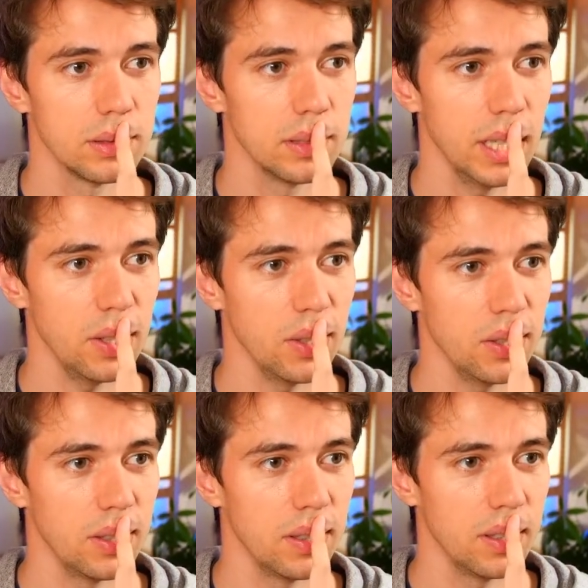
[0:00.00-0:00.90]
I don't
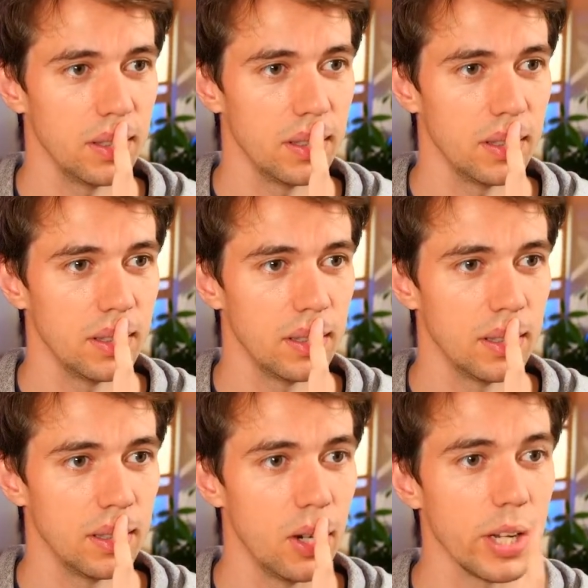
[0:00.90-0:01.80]
know.
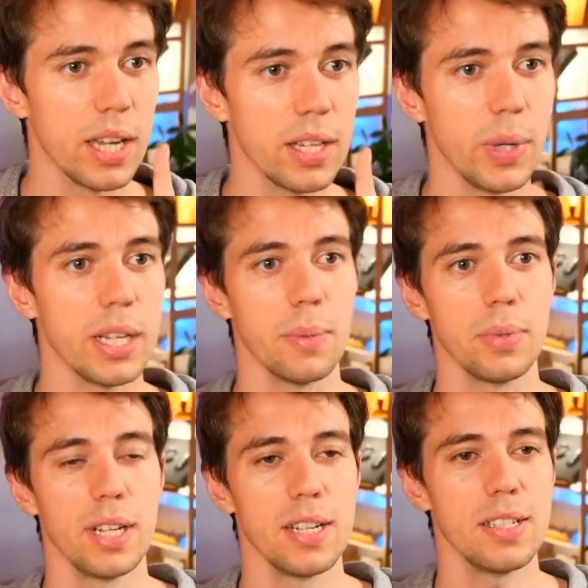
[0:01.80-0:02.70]
Okay, it went
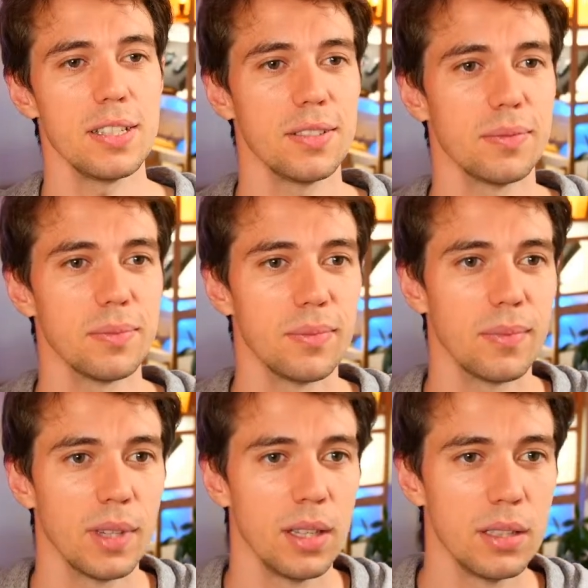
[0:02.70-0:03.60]
up. Nice.
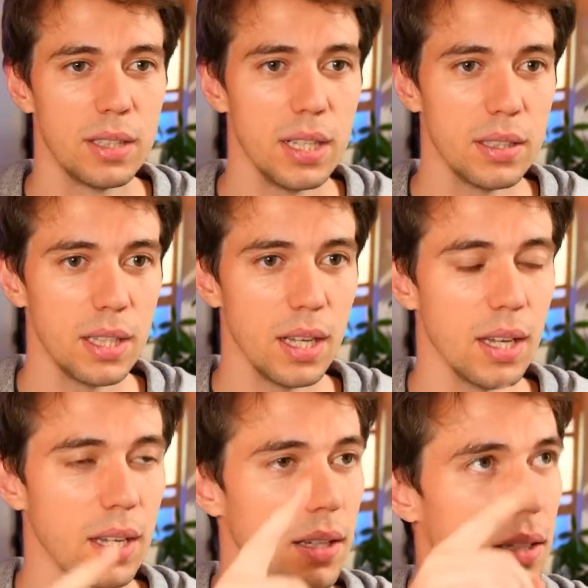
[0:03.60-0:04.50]
Was
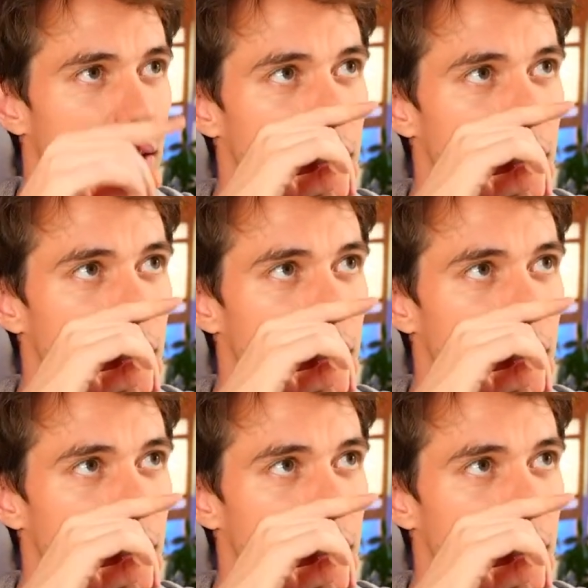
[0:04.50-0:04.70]
there